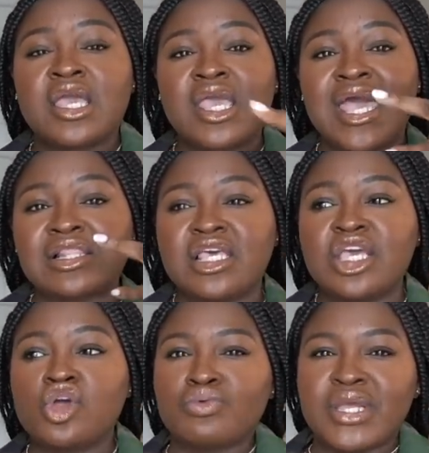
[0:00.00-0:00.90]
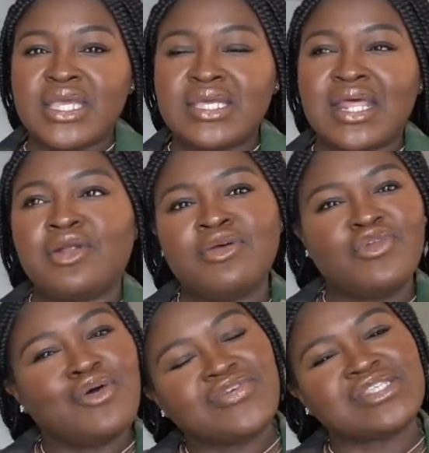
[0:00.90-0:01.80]
Kelly green. I don't even
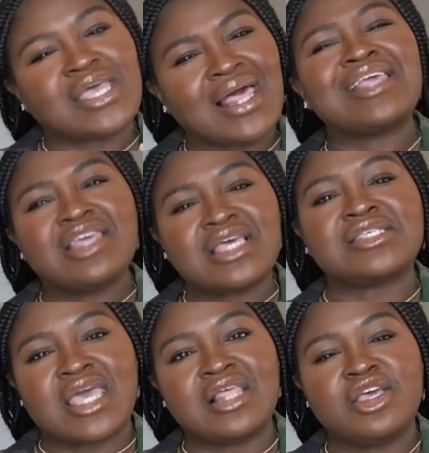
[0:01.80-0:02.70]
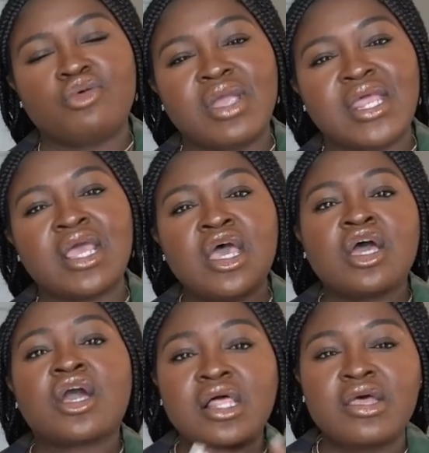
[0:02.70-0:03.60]
know if it's a, I think it's a Kelly green
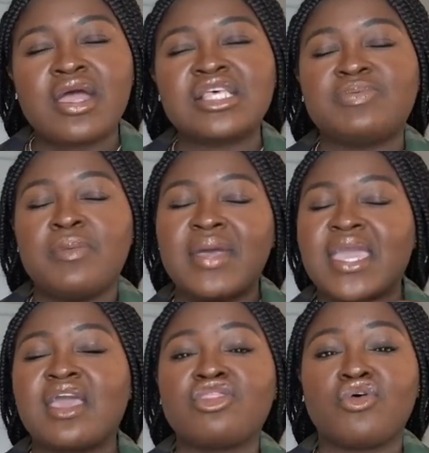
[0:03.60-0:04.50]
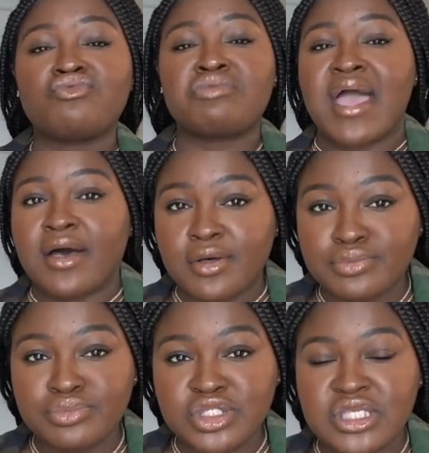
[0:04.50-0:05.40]
color has been making the
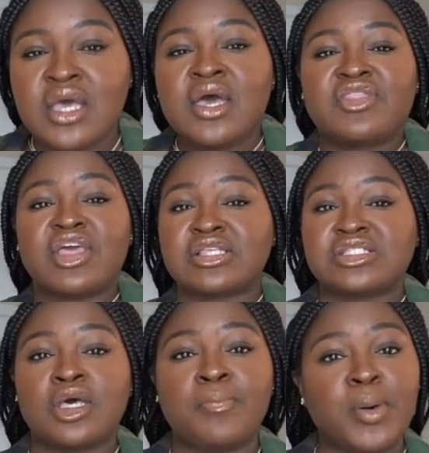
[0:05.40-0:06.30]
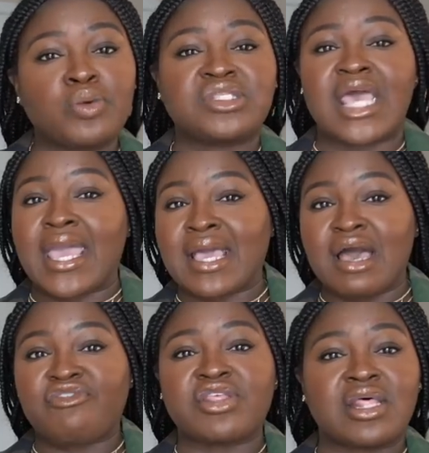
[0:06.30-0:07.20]
rounds thanks to
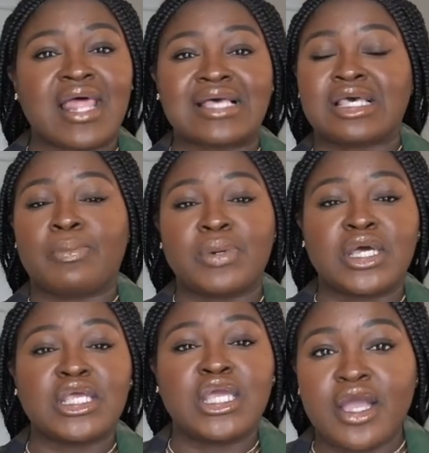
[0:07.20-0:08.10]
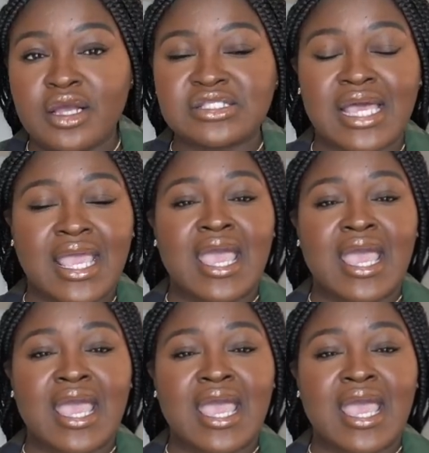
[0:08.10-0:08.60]
Bottega for the last couple of years. Like